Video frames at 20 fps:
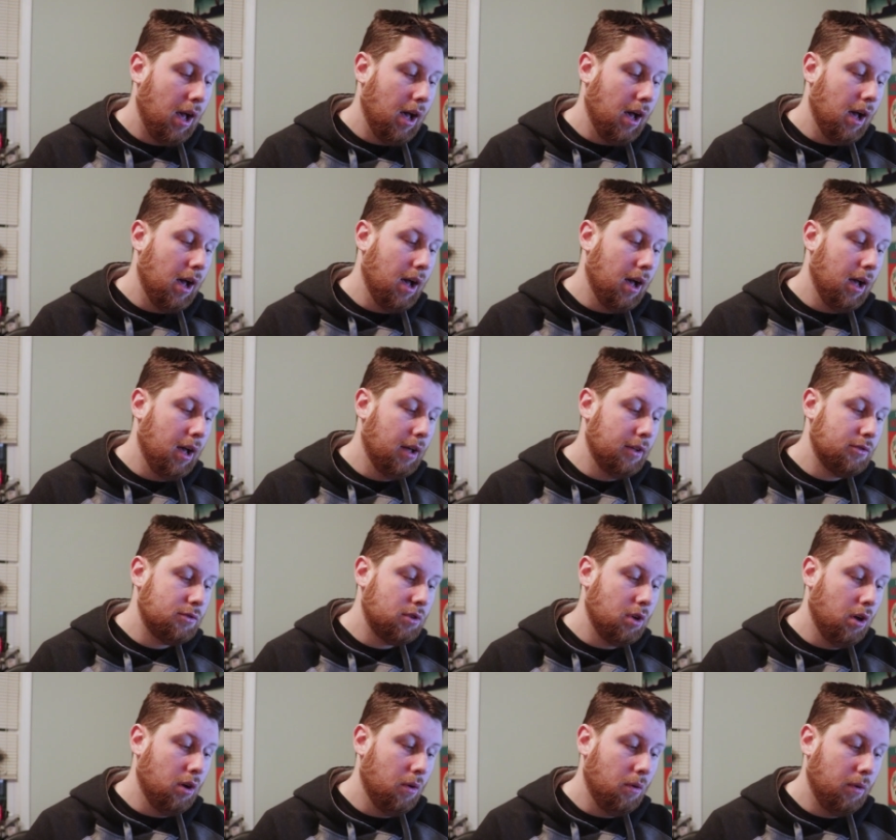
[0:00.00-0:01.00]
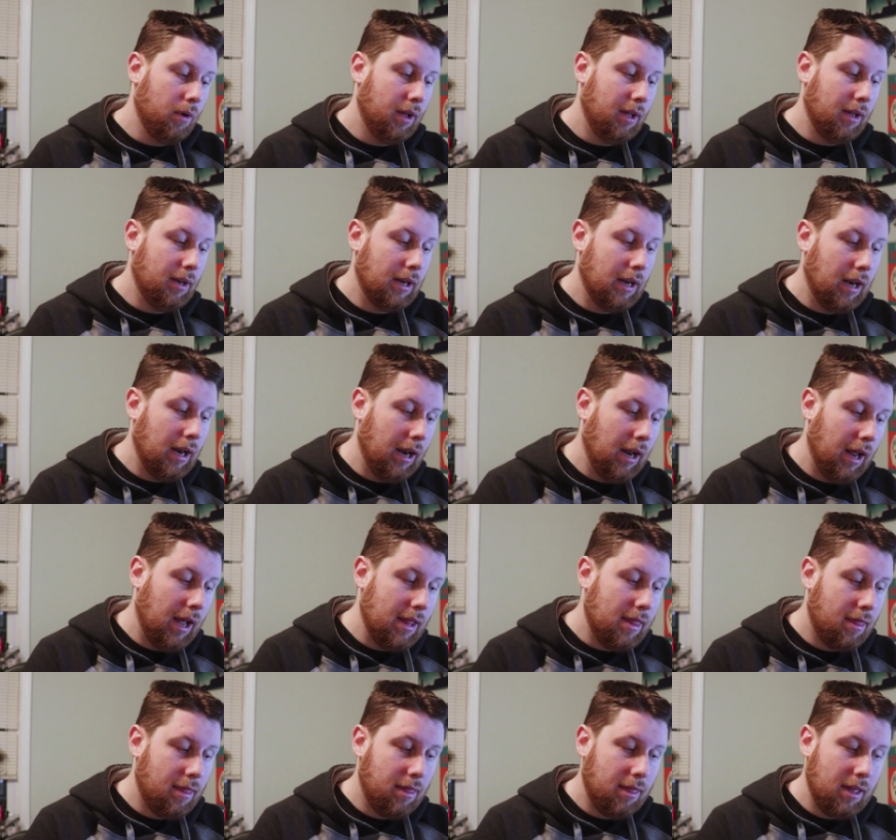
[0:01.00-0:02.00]
Uh, so it,
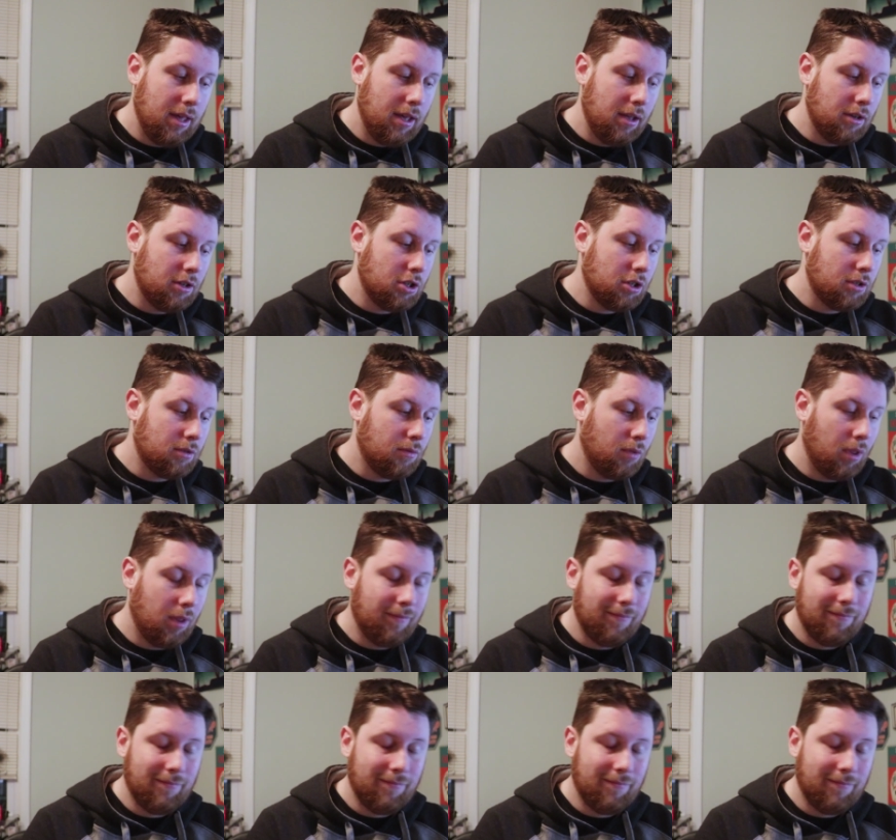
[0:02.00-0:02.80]
I think it just...